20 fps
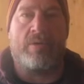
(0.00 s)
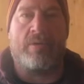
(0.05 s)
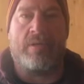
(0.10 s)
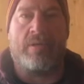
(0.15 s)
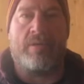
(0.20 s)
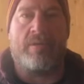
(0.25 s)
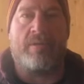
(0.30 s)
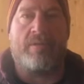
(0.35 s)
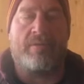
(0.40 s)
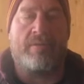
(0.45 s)
and
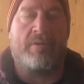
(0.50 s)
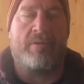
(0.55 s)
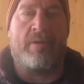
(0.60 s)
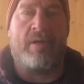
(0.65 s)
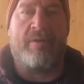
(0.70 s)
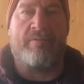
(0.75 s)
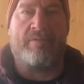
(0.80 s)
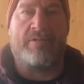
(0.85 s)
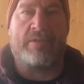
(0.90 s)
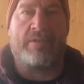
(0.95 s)
the you know
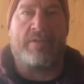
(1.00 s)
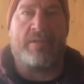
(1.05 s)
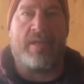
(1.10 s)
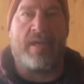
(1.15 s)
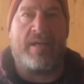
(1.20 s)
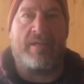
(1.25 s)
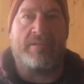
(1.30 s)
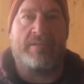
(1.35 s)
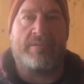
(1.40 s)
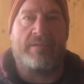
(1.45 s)
obviously the
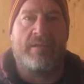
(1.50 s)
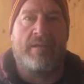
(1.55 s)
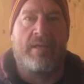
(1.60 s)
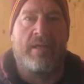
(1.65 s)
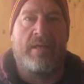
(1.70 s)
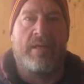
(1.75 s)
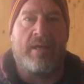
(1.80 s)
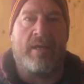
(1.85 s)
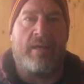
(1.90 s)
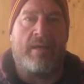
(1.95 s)
last
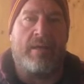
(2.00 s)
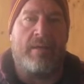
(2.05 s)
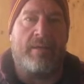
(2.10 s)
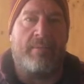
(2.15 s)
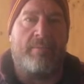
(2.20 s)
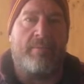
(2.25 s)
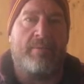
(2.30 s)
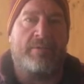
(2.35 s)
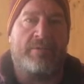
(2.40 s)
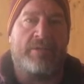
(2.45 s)

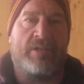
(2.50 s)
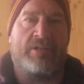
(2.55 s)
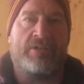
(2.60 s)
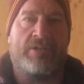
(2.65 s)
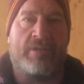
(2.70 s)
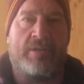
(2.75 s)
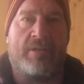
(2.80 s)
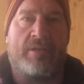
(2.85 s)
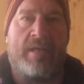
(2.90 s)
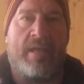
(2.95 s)
uh,
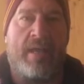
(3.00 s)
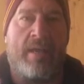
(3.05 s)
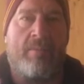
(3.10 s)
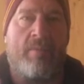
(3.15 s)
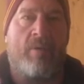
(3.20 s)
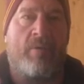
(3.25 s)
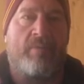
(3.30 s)
possession of the game.